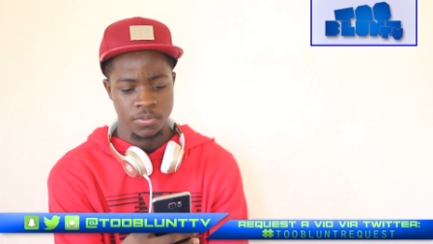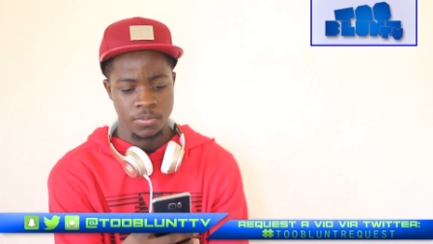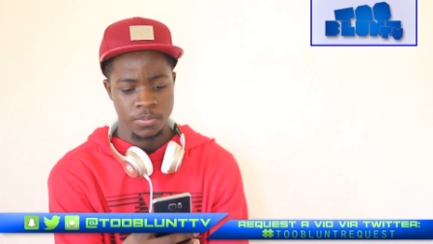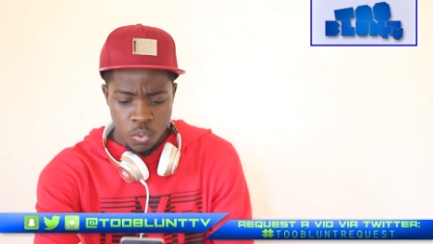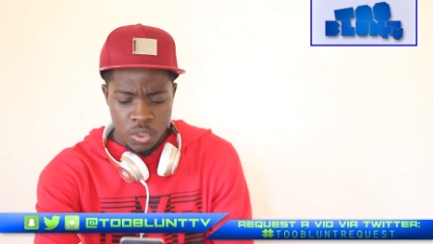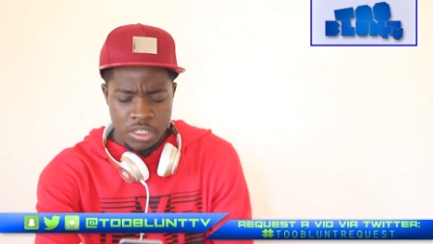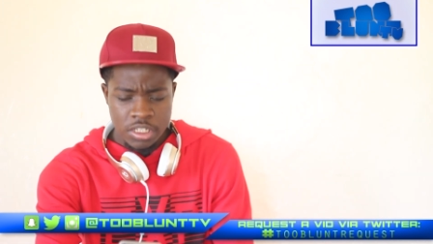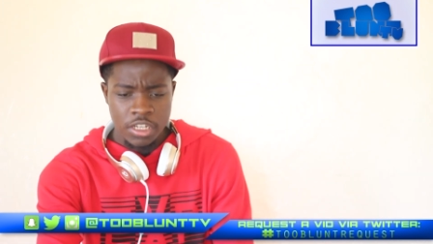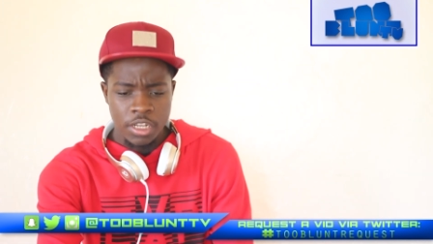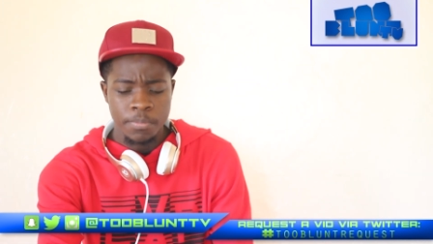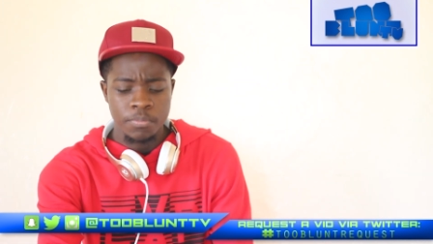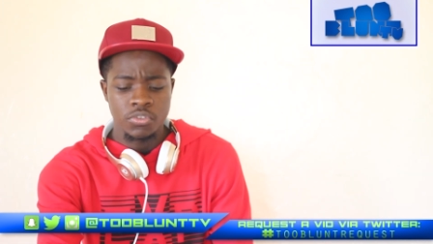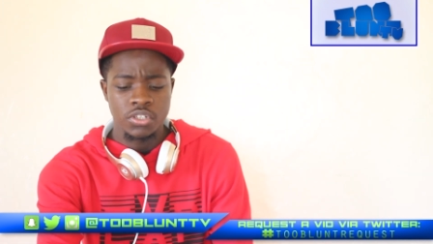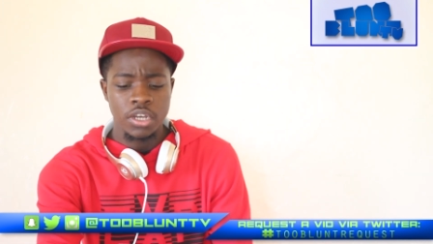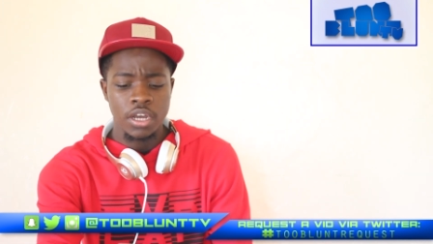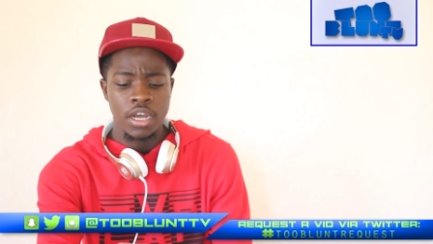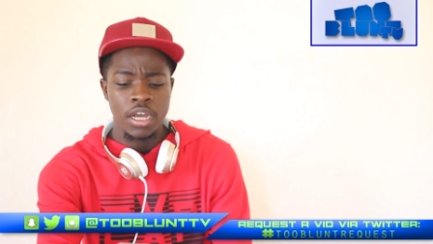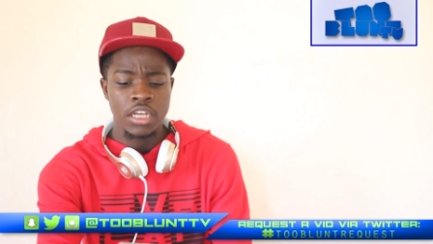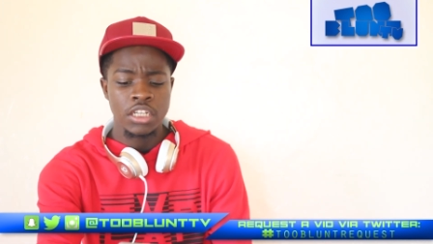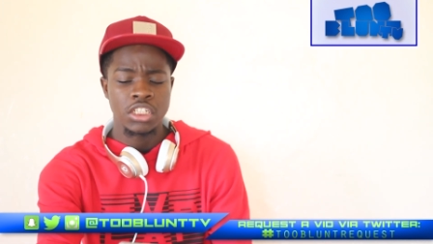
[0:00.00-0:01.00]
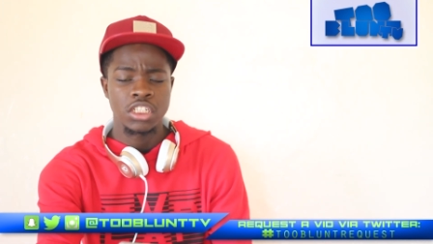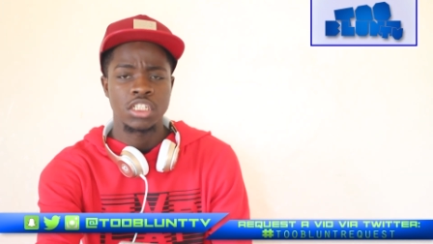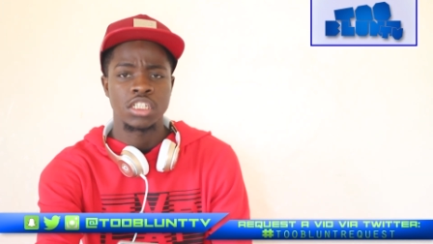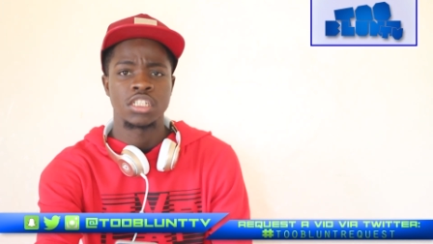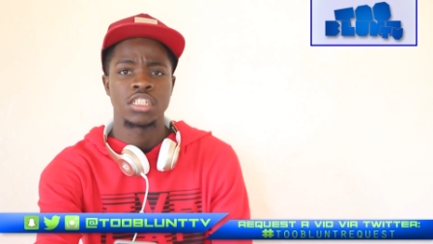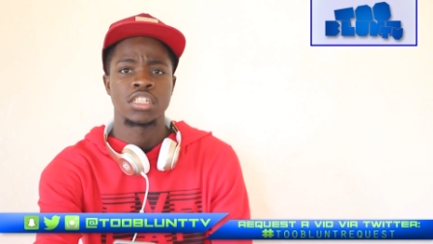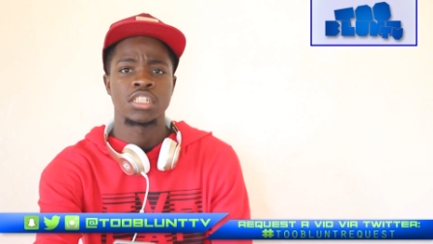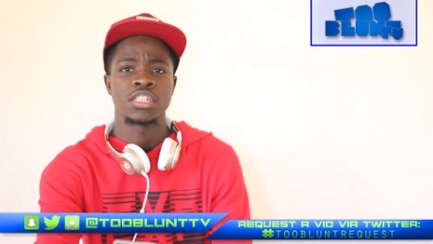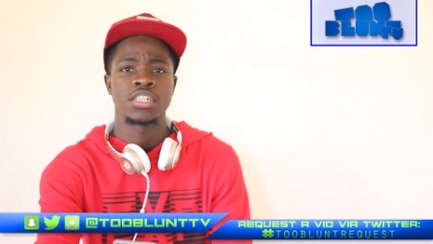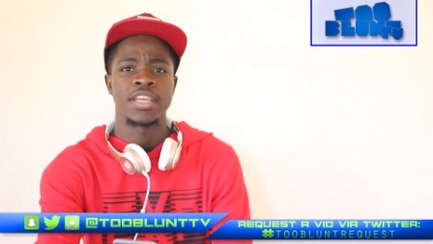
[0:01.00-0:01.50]
What's up,
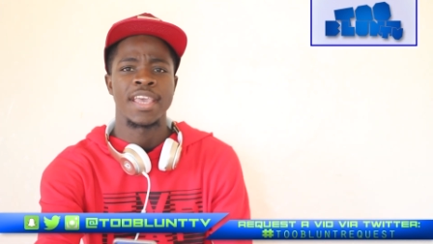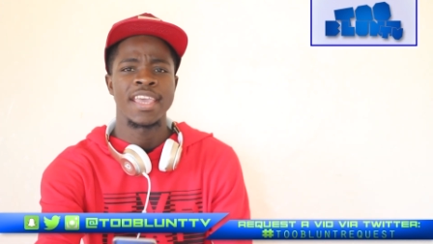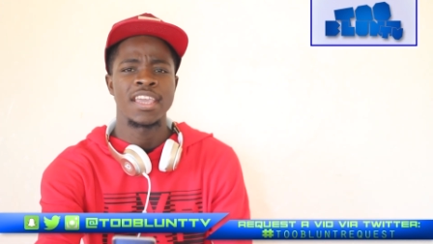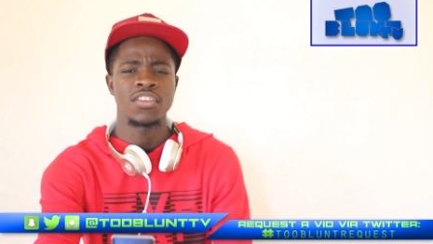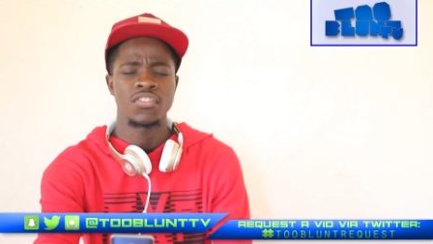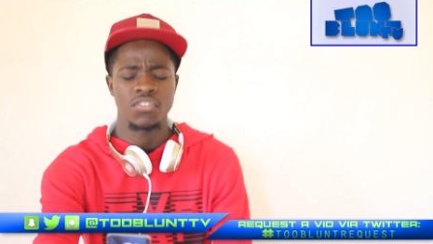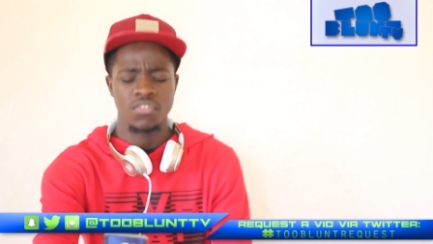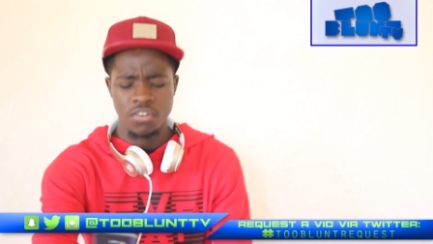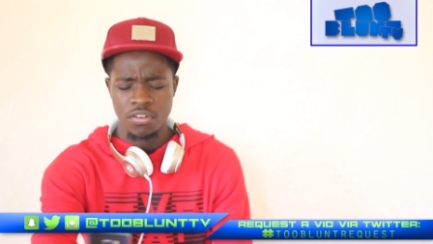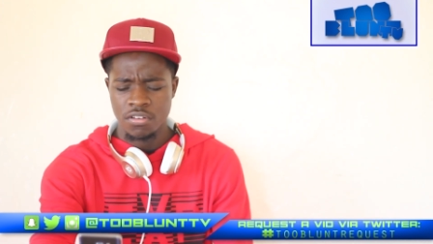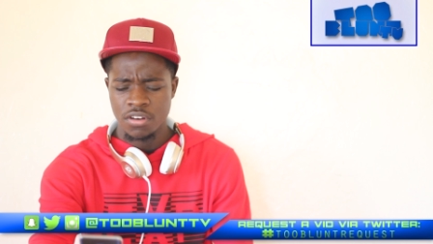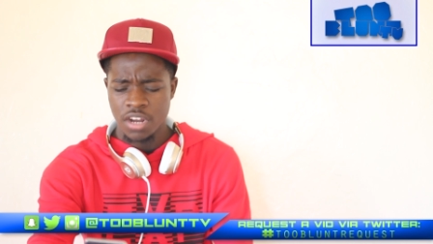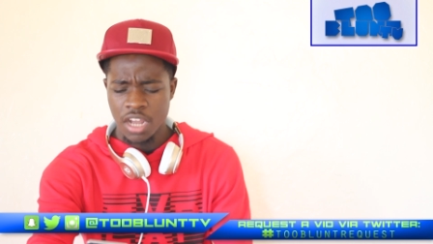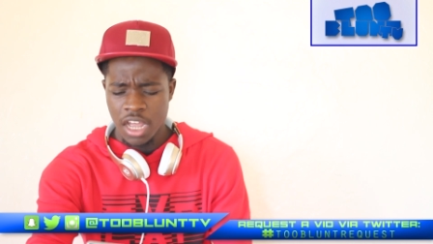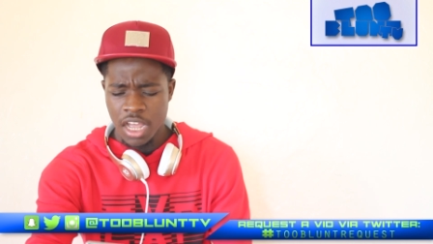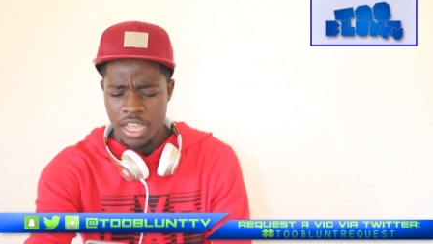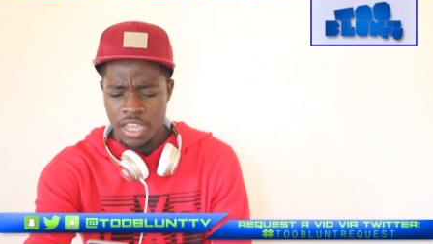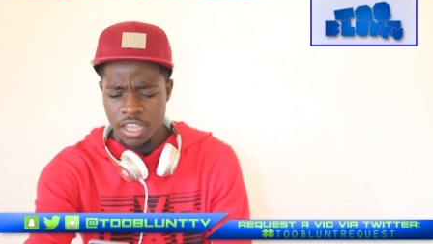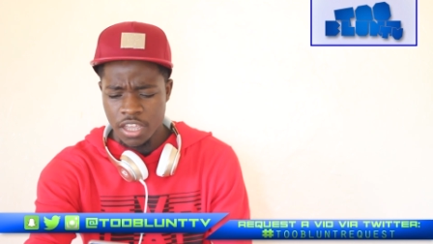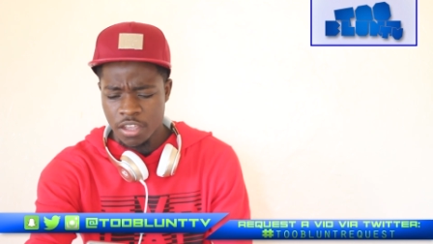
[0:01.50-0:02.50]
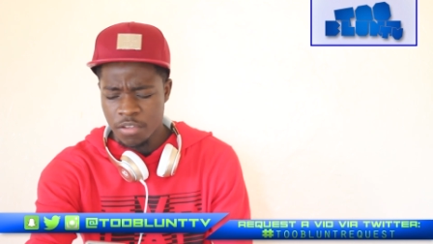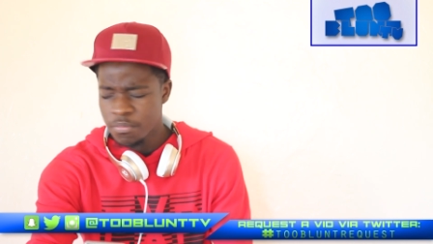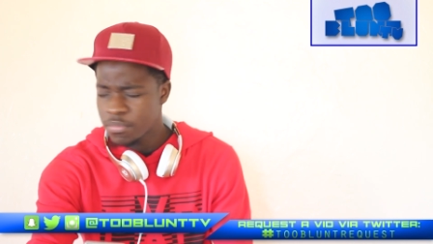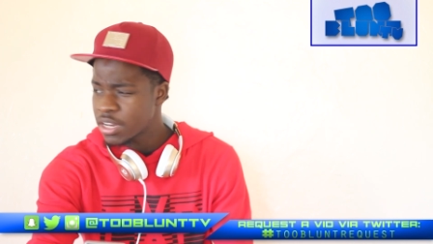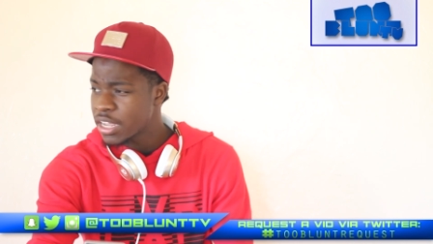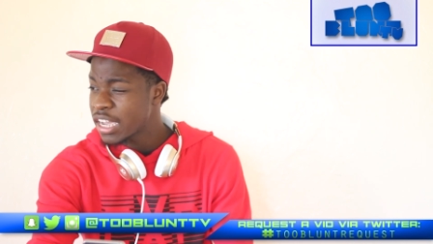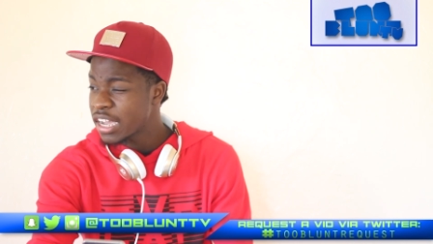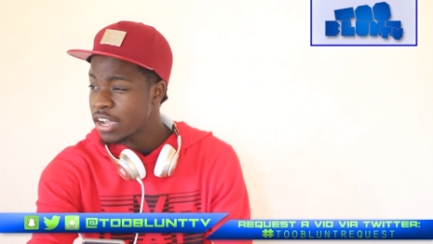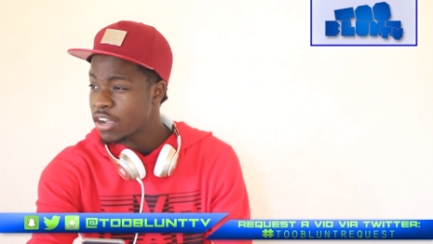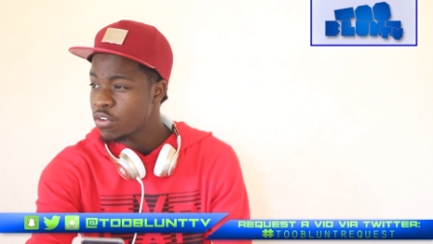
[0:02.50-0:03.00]
Josh? Tishner, I
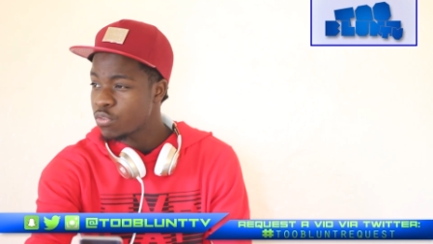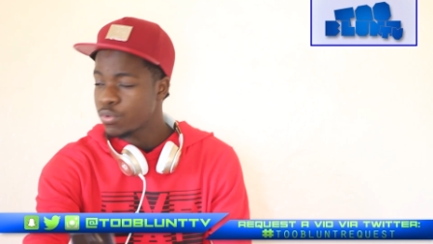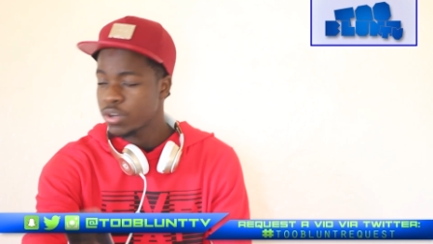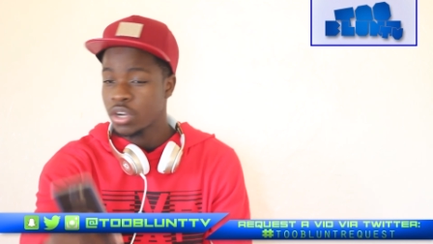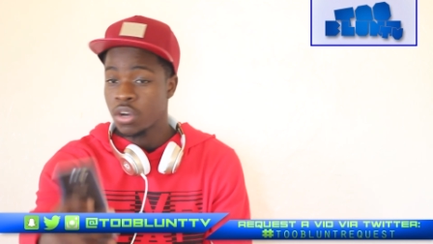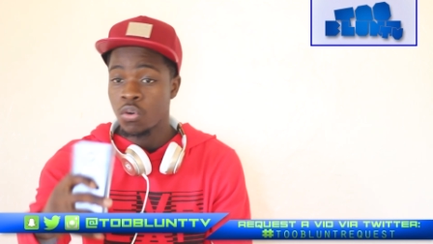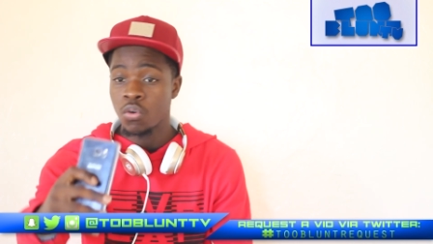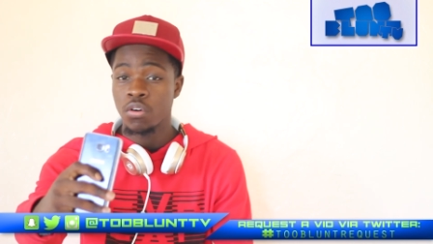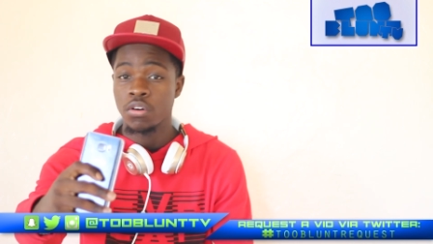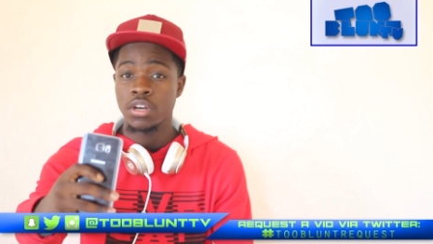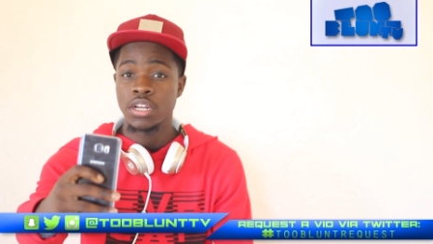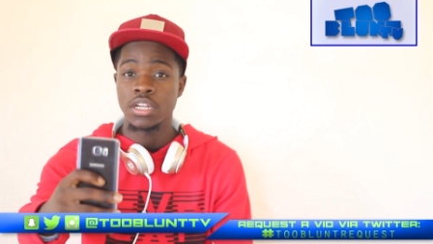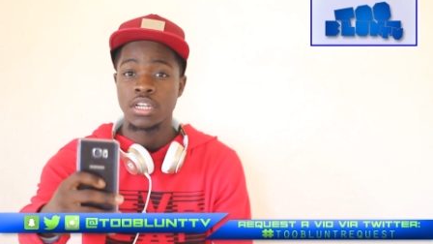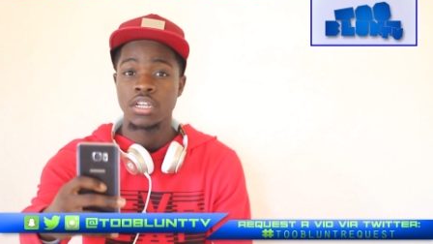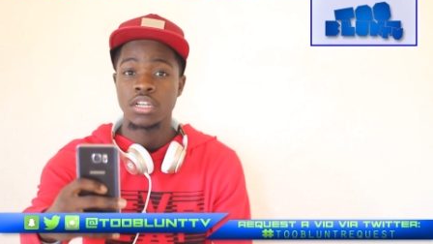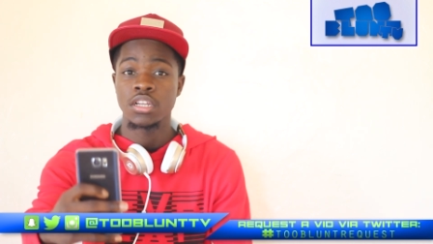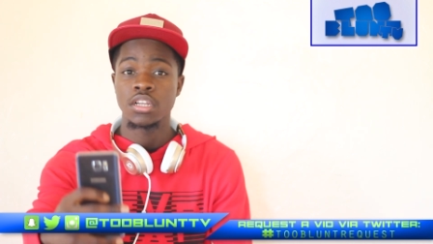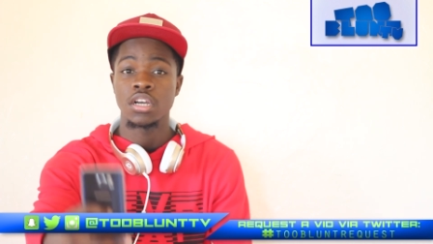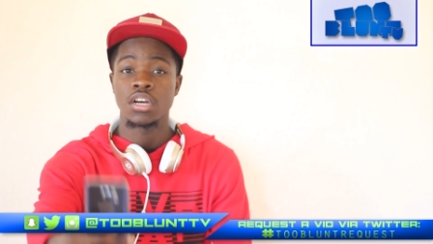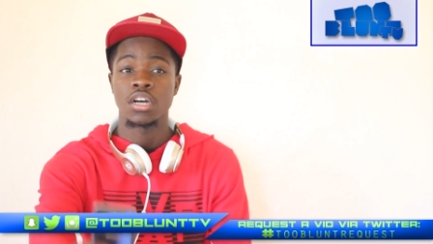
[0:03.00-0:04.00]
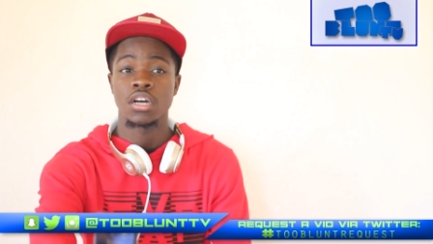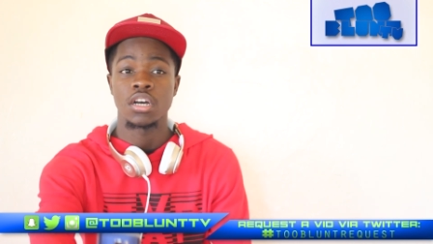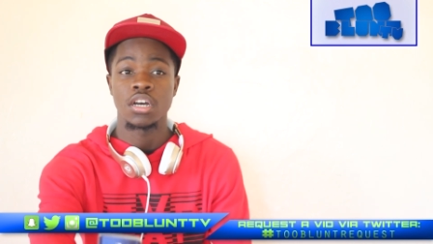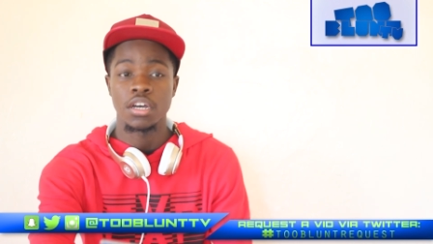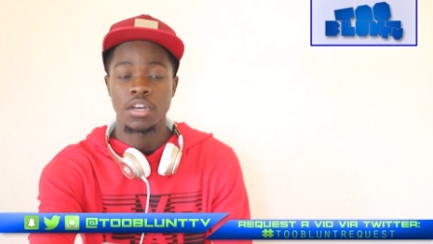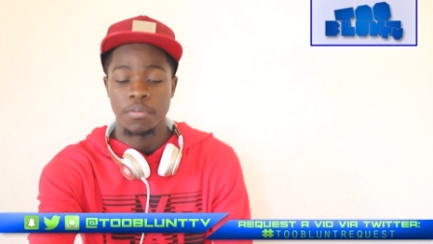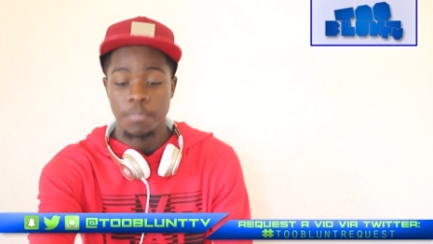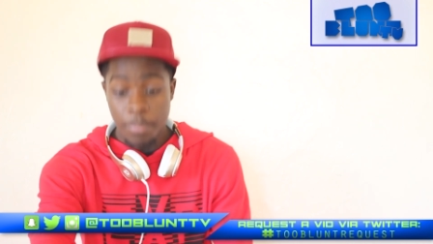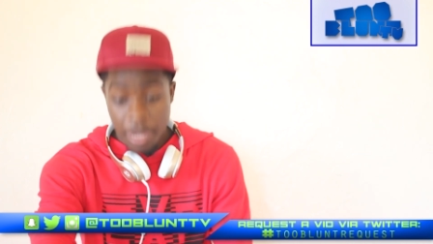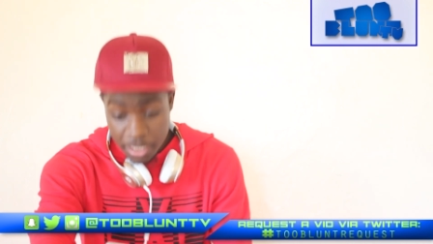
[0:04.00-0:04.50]
am now recording uh,